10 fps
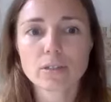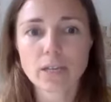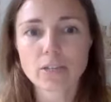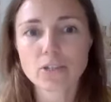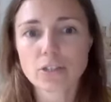
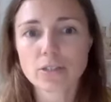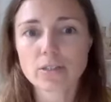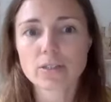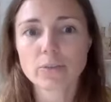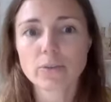
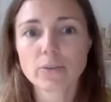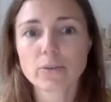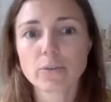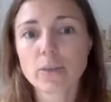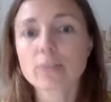tensions
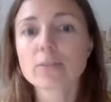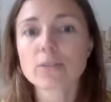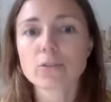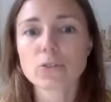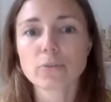within
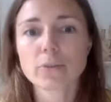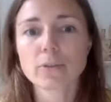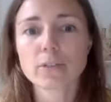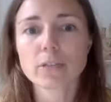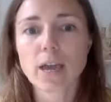solution
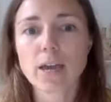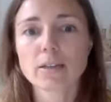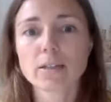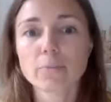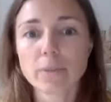building
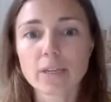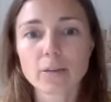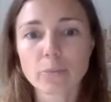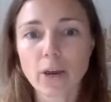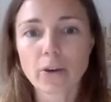and
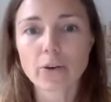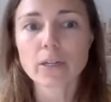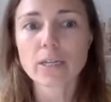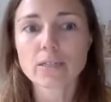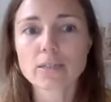competing
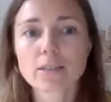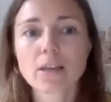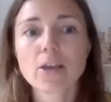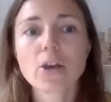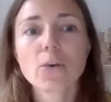priorities
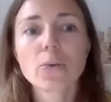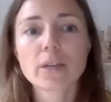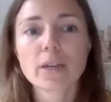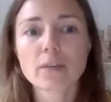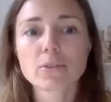when
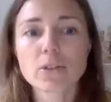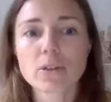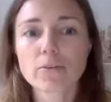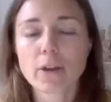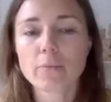it comes to
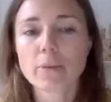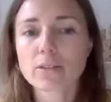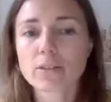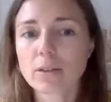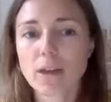the
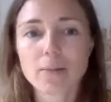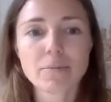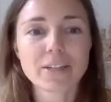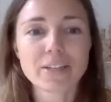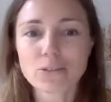environmental,
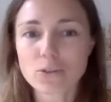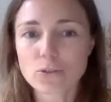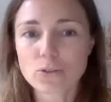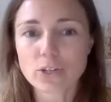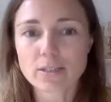climate, and
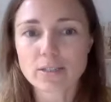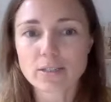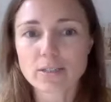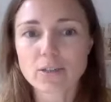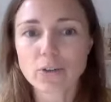social
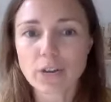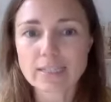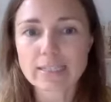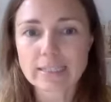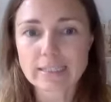justice
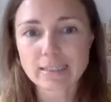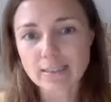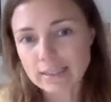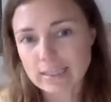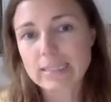crises
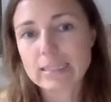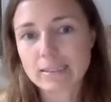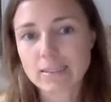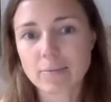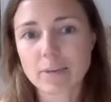
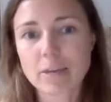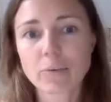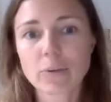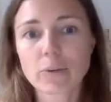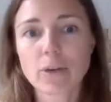that
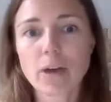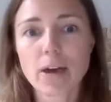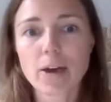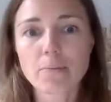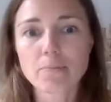people
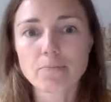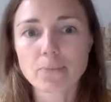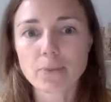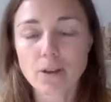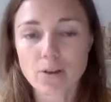
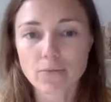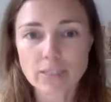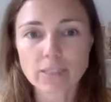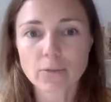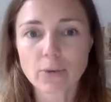are
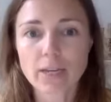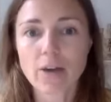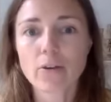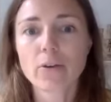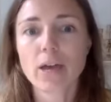facing right
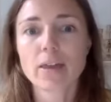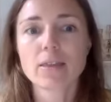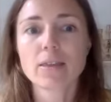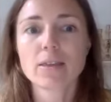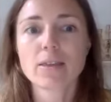now,
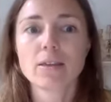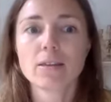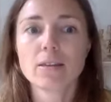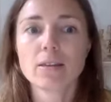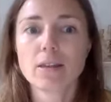and
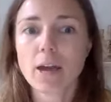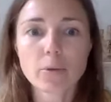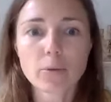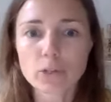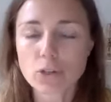the
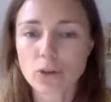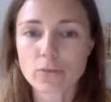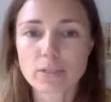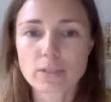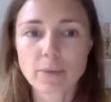climate which all
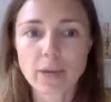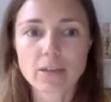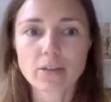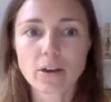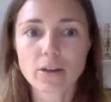of us
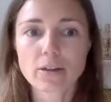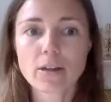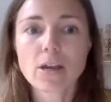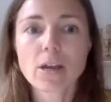depend on.